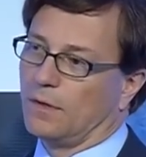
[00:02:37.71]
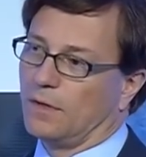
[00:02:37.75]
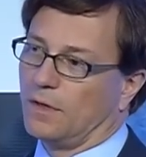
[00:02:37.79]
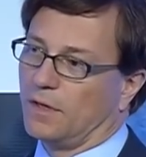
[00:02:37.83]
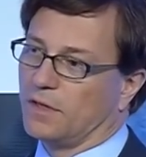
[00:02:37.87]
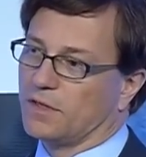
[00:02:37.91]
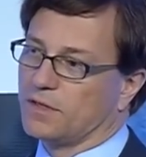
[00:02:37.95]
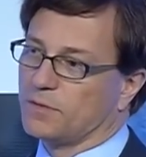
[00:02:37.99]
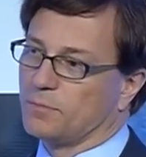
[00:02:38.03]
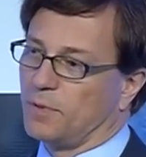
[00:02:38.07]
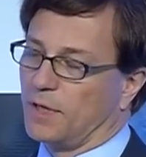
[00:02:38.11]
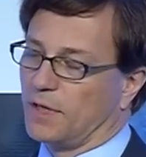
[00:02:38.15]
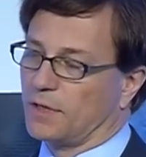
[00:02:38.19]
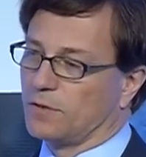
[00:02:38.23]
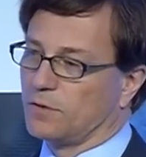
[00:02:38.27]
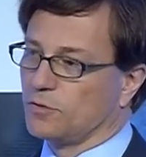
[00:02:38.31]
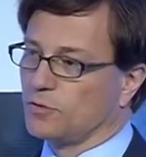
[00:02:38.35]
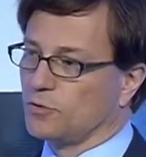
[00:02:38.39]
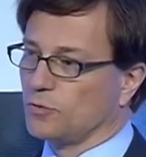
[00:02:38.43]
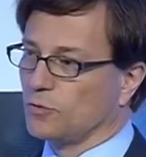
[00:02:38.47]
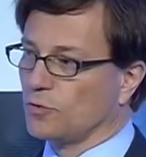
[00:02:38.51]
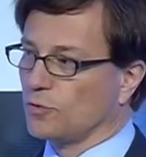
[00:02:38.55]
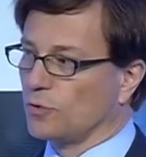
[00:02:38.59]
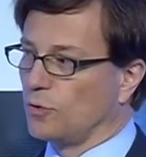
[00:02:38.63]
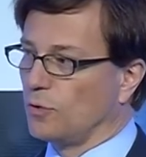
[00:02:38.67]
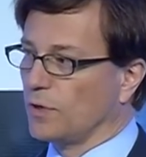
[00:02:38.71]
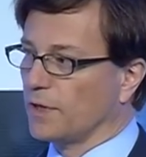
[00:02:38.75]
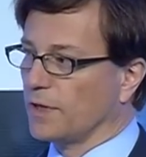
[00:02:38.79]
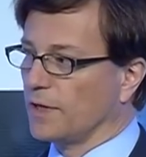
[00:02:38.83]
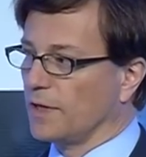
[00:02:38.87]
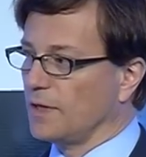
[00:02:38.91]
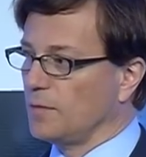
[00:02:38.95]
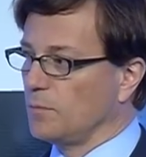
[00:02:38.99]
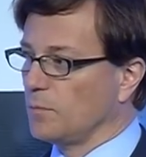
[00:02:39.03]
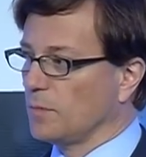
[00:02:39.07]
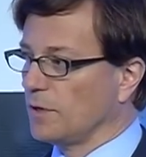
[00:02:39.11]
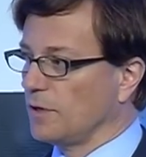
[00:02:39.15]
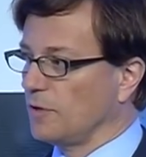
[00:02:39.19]
expected to grow
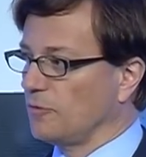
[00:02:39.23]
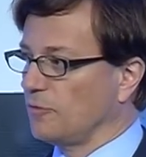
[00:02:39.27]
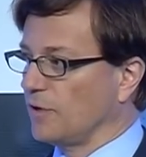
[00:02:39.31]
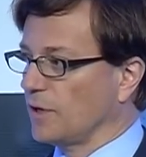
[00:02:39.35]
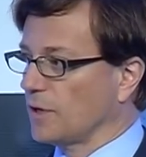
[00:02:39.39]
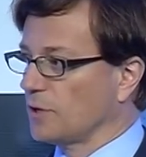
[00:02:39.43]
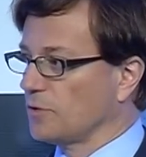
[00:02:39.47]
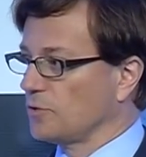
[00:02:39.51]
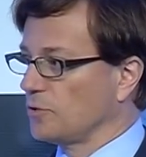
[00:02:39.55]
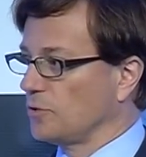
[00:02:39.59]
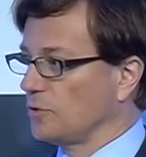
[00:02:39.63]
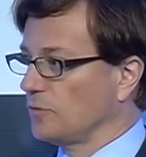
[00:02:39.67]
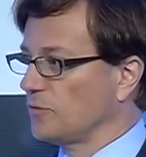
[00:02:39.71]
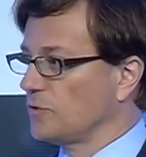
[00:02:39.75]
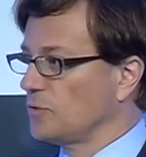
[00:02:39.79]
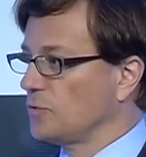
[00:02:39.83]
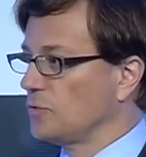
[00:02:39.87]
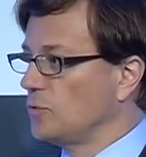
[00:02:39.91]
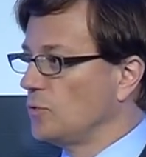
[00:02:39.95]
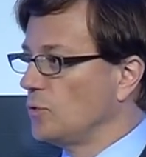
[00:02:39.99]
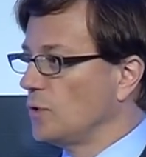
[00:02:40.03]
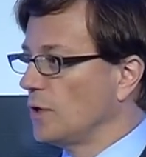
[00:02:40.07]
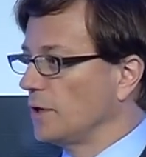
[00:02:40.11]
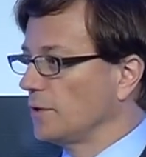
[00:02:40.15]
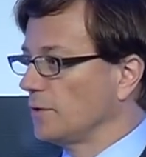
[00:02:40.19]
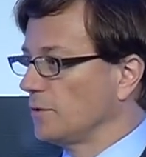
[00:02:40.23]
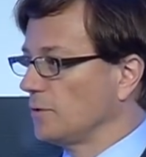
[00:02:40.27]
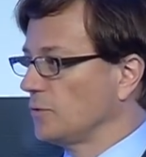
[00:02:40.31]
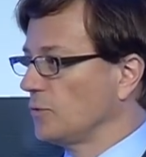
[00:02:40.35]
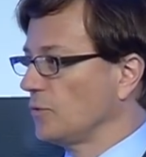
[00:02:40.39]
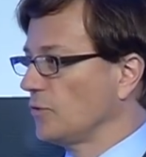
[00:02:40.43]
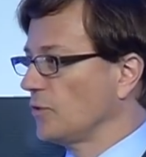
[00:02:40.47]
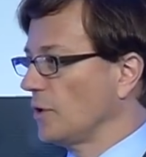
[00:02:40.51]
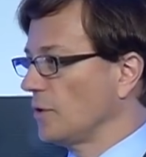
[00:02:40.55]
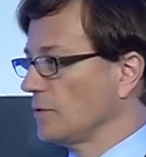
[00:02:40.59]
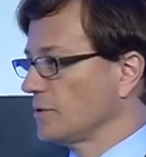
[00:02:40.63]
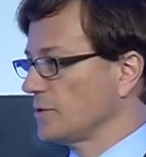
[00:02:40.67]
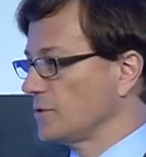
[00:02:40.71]
again by a factor of two until
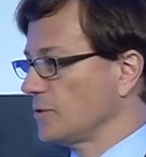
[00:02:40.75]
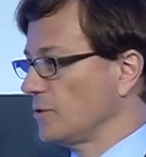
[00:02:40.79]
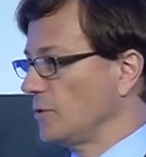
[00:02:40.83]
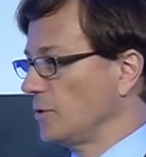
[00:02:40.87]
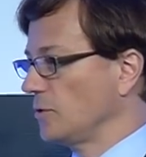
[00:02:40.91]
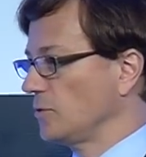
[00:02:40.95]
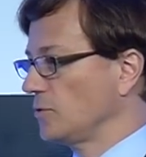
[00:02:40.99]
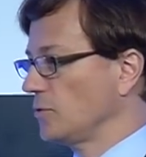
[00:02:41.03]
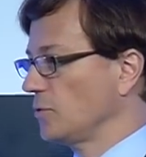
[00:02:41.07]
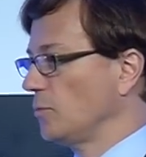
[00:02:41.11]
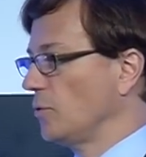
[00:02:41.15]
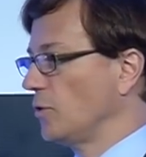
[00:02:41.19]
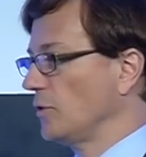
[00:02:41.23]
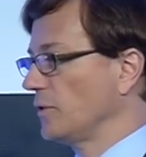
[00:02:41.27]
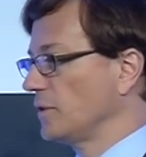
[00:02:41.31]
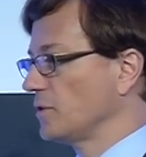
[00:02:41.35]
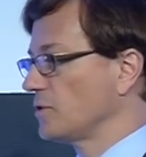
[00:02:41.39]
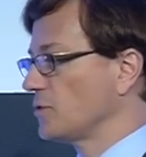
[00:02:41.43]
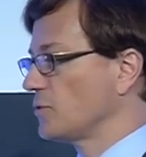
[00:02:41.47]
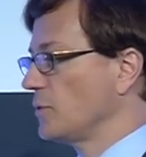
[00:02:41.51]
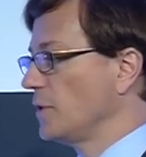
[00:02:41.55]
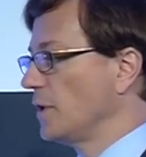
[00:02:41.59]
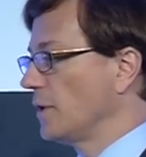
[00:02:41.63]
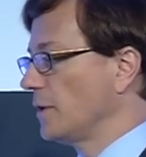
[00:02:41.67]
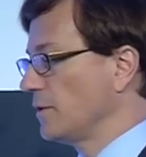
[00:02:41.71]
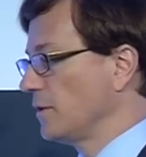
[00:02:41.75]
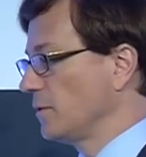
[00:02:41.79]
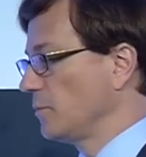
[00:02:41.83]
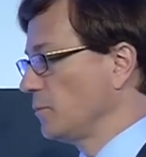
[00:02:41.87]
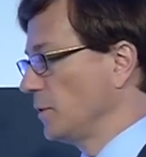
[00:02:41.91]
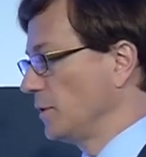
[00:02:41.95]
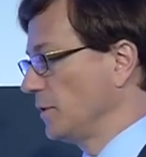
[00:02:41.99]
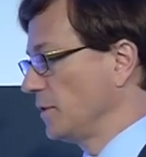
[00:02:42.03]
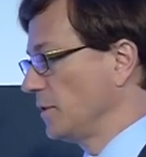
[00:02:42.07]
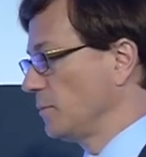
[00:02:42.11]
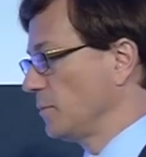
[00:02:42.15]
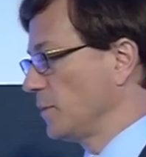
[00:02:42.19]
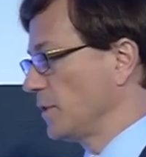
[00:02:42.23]
2030 to more than 300
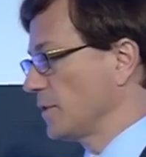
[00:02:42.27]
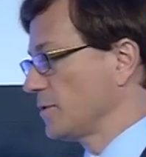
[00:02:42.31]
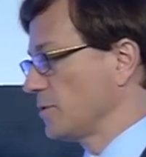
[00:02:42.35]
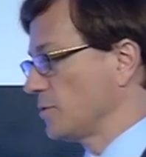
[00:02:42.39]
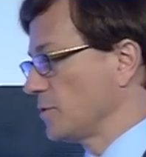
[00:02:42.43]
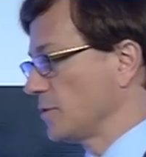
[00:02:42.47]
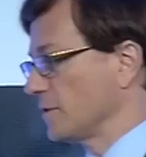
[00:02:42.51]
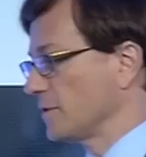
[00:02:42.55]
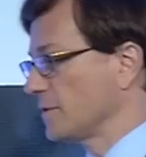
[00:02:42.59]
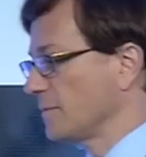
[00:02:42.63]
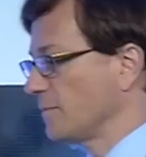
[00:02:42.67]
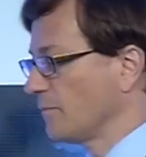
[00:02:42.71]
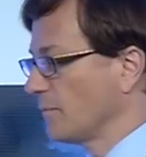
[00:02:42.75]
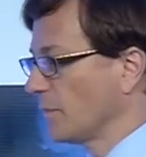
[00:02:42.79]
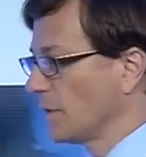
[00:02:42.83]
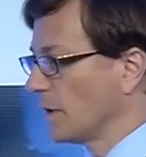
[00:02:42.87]
million passengers.